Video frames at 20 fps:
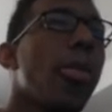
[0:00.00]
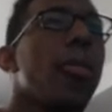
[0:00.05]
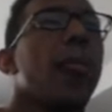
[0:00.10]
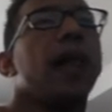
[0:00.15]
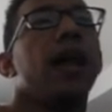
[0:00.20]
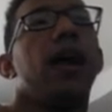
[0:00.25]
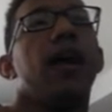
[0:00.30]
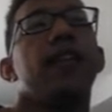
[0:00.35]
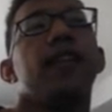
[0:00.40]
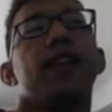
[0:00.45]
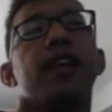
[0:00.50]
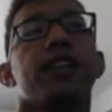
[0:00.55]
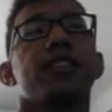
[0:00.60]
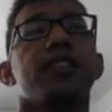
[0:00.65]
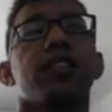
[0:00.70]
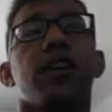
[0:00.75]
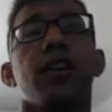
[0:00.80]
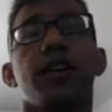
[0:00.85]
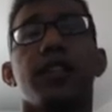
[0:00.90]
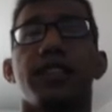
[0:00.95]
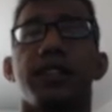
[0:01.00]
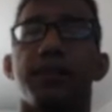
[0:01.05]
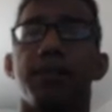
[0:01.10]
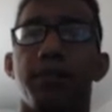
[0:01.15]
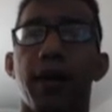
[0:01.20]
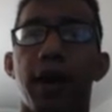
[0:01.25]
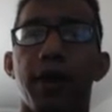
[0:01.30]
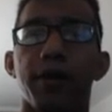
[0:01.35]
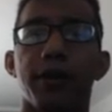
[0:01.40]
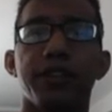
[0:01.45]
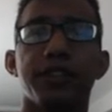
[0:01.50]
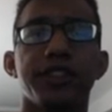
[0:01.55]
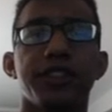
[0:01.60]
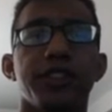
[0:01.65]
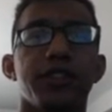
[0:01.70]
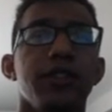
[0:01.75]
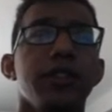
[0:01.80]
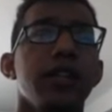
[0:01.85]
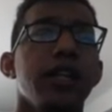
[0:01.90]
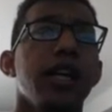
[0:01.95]
The next card is Barrier
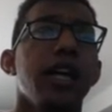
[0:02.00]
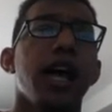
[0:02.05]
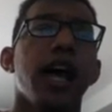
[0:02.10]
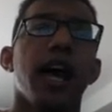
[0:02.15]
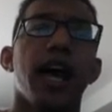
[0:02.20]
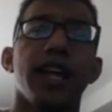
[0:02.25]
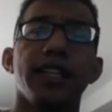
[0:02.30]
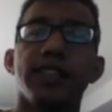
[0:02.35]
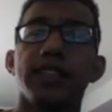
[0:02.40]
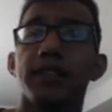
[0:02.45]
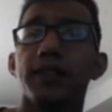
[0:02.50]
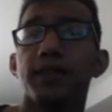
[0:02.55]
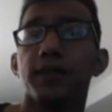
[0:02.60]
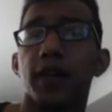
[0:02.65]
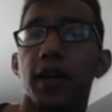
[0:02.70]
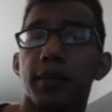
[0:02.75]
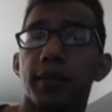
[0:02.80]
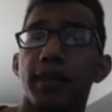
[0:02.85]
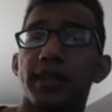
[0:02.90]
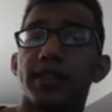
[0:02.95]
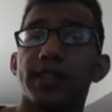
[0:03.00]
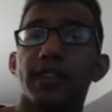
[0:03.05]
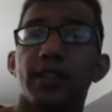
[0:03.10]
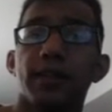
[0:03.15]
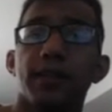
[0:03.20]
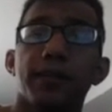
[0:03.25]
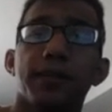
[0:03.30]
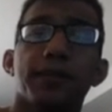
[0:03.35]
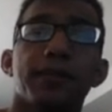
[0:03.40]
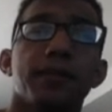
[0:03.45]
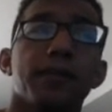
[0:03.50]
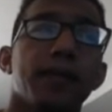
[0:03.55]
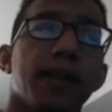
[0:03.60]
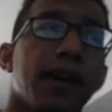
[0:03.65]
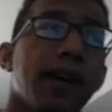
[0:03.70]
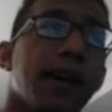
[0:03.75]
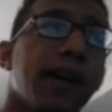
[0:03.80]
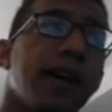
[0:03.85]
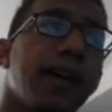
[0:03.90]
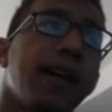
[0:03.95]
Seal. I didn't find myself
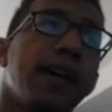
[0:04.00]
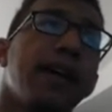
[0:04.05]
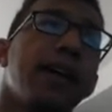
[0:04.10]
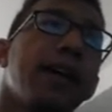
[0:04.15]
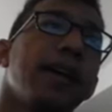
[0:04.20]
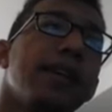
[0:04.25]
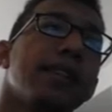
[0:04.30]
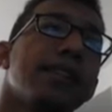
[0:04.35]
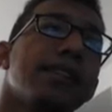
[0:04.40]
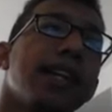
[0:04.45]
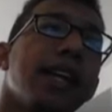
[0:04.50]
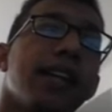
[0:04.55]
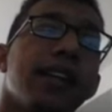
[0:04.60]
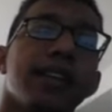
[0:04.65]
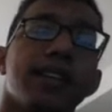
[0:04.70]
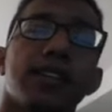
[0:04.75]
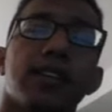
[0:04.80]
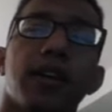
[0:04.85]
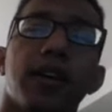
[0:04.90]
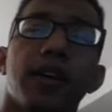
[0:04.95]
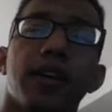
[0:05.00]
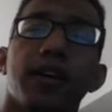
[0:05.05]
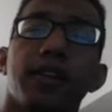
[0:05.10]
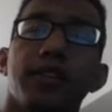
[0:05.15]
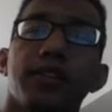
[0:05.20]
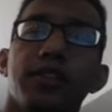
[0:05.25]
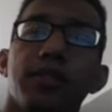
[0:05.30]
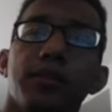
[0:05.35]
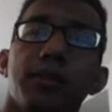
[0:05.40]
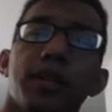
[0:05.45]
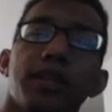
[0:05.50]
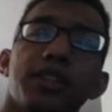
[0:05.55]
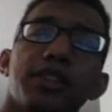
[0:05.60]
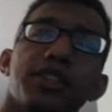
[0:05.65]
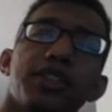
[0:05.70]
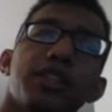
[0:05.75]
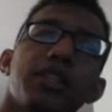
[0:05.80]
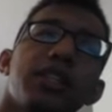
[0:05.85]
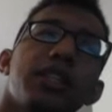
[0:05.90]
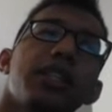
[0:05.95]
siding this card in too much,
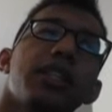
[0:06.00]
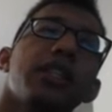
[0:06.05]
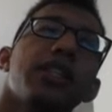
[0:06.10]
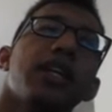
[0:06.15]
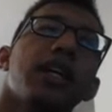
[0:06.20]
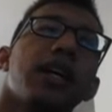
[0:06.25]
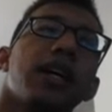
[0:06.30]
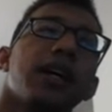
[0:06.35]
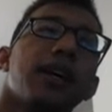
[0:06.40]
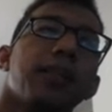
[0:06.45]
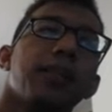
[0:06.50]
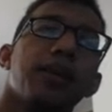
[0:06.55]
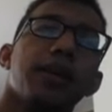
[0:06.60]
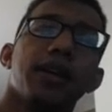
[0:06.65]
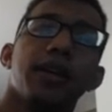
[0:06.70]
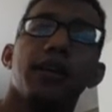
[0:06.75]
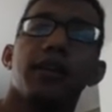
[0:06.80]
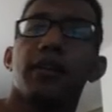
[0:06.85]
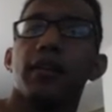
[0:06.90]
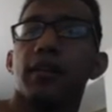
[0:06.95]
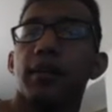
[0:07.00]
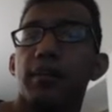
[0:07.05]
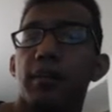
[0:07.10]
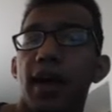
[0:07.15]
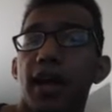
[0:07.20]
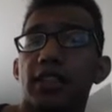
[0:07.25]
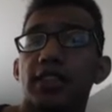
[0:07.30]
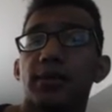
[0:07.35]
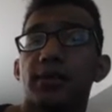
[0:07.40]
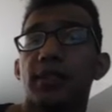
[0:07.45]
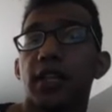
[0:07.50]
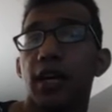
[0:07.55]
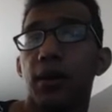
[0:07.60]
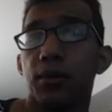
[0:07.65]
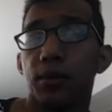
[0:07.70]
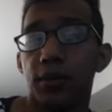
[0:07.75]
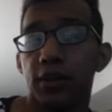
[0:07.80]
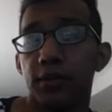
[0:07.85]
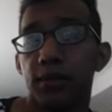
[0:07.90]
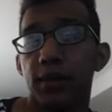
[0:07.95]
but the matchups that I
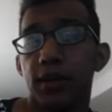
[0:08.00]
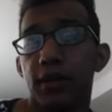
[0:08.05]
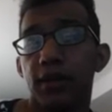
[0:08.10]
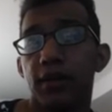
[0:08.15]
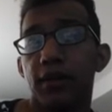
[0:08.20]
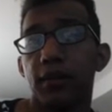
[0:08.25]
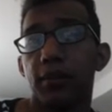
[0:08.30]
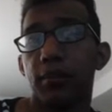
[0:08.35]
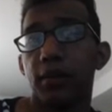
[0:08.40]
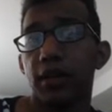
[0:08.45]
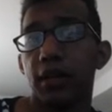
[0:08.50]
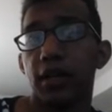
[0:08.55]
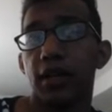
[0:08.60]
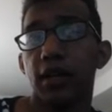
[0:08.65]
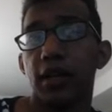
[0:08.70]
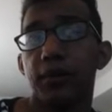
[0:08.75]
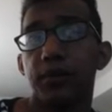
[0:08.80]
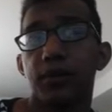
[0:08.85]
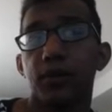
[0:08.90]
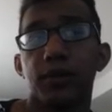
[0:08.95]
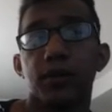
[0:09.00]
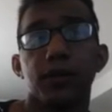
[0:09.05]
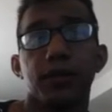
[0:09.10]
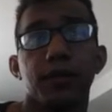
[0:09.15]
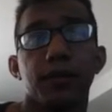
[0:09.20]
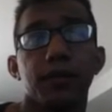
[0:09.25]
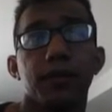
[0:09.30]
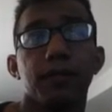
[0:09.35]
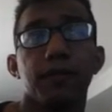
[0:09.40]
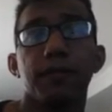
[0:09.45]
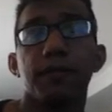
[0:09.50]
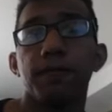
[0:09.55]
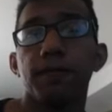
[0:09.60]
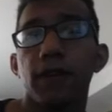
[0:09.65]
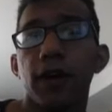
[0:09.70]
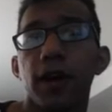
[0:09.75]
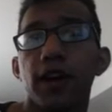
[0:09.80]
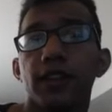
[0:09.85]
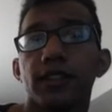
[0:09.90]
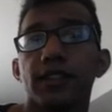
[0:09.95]
would have been bringing in were
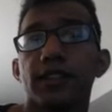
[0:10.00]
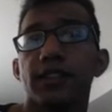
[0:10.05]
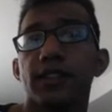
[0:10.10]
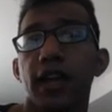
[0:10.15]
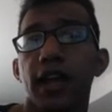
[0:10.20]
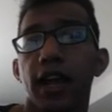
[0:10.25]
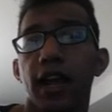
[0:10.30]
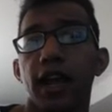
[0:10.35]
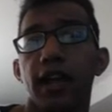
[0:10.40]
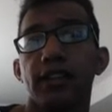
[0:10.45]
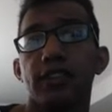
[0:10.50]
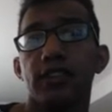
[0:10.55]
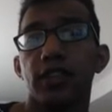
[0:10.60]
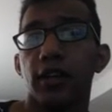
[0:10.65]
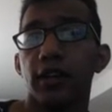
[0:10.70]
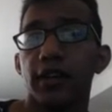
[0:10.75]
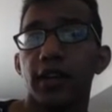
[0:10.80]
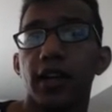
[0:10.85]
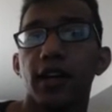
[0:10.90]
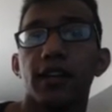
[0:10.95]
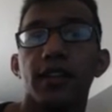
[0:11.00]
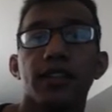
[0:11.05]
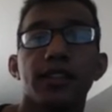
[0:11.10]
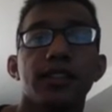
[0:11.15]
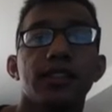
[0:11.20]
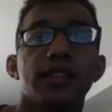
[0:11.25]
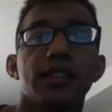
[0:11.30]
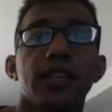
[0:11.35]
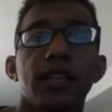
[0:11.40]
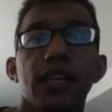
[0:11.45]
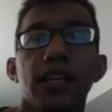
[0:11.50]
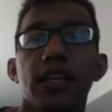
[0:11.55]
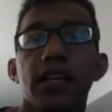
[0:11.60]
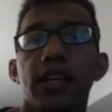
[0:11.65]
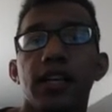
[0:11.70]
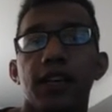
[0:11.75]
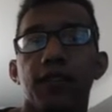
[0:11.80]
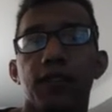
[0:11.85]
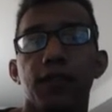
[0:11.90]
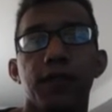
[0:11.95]
Fox and Dark Alice.
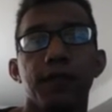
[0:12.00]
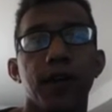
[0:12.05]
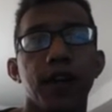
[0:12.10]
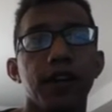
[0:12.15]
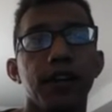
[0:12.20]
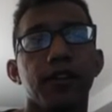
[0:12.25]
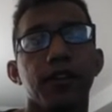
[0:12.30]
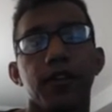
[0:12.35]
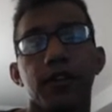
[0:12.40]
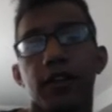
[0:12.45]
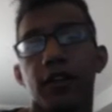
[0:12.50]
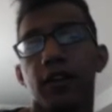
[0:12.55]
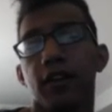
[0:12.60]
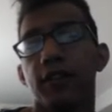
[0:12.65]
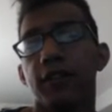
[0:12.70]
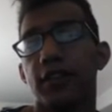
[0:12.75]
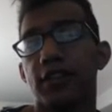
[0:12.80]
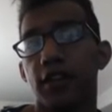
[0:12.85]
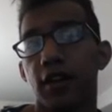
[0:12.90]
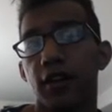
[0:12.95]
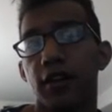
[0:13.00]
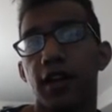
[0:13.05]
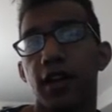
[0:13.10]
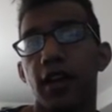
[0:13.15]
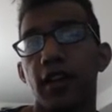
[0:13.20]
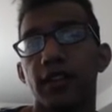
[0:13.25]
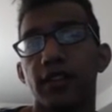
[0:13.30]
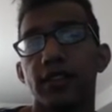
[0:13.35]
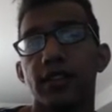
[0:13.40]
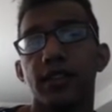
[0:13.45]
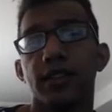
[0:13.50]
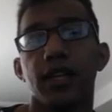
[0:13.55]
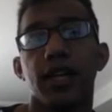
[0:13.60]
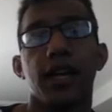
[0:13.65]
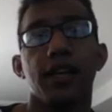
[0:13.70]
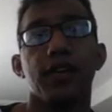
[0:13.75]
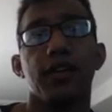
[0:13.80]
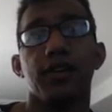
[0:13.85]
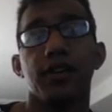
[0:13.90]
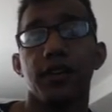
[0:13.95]
If you find it early enough in Dark Alice,
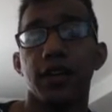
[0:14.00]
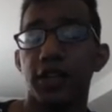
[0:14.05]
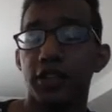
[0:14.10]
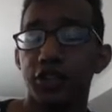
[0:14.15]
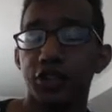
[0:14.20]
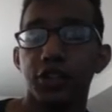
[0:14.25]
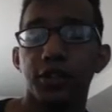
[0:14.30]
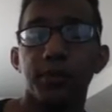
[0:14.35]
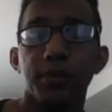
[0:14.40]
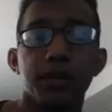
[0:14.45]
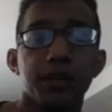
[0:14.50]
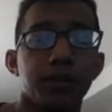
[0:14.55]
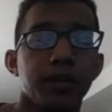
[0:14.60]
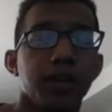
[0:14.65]
and it should be okay